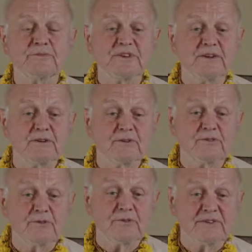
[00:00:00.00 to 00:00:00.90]
sitting on a
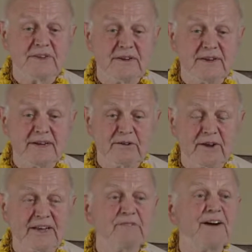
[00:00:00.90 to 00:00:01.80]
throne. He said,
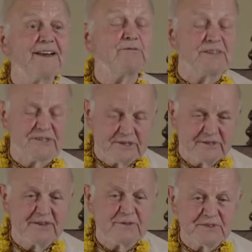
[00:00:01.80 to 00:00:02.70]
"Nikolai Ivanovich,"
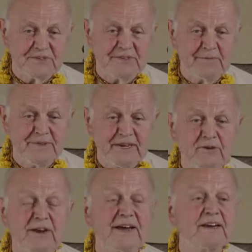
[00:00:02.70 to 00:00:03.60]
that was his name,
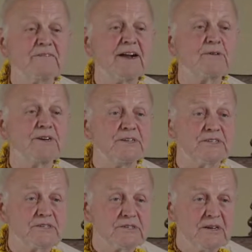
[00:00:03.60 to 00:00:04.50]
"Nikolai
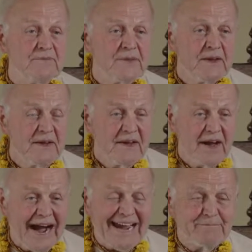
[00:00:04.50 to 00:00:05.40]
Ivanovich,
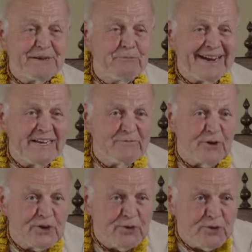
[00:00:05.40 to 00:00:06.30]
I've been waiting
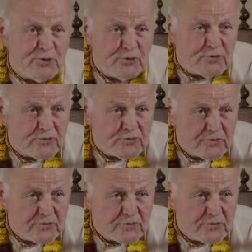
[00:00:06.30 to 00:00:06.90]
for you."